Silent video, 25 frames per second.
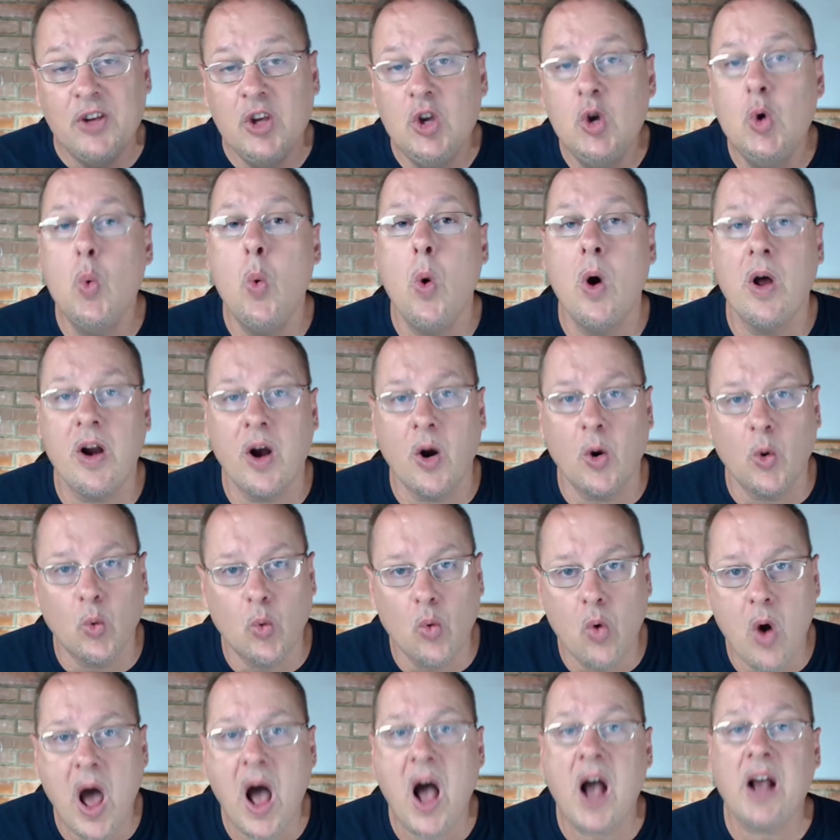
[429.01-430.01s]
If you want
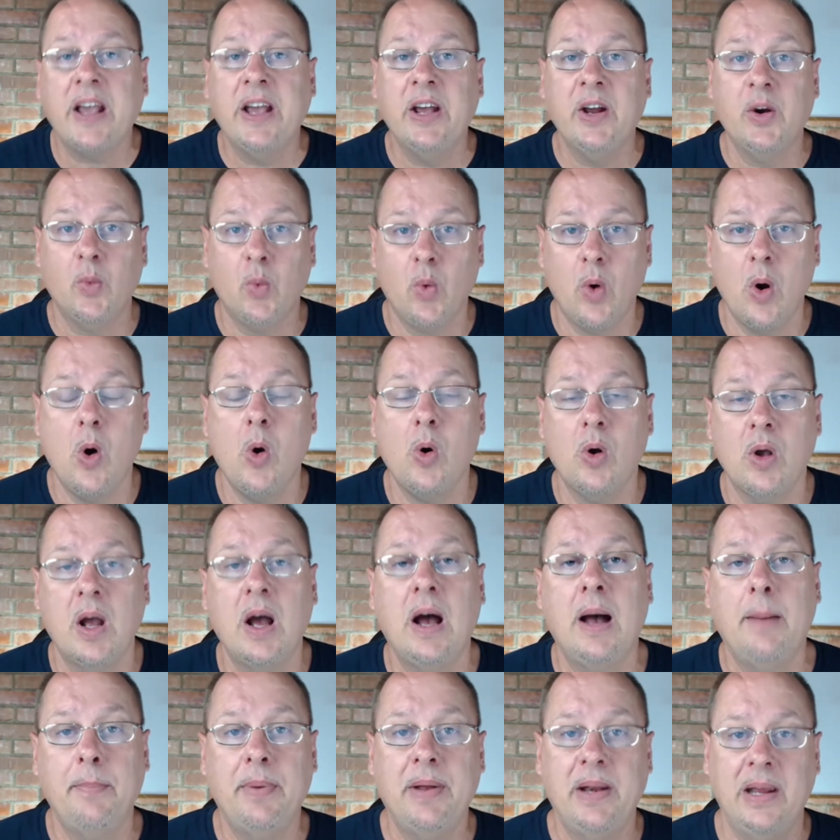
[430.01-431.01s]
a rock and
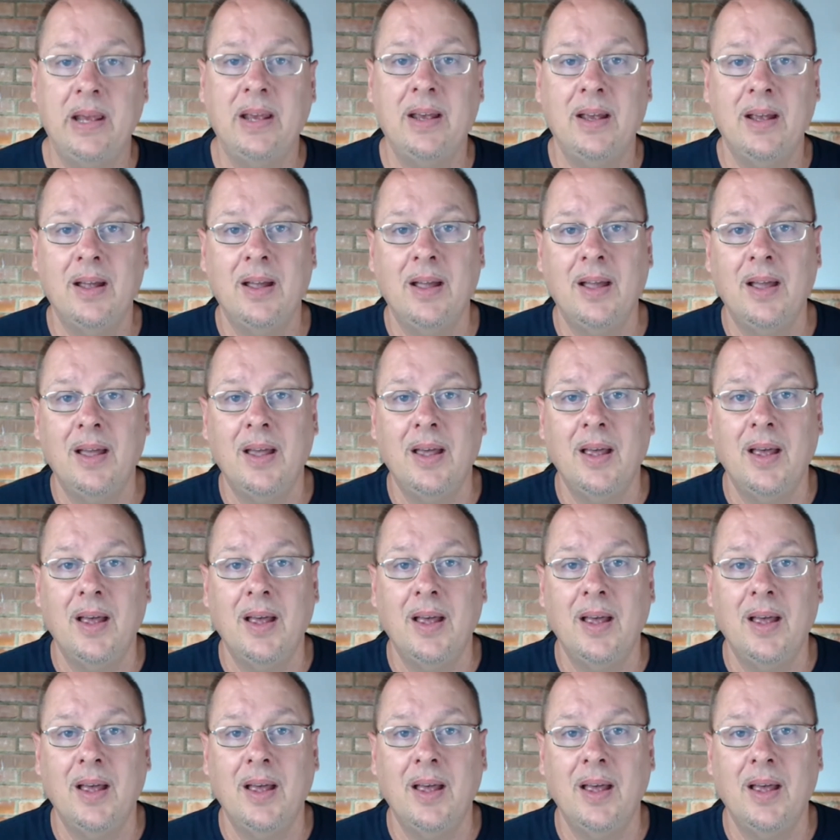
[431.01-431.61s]
roll company,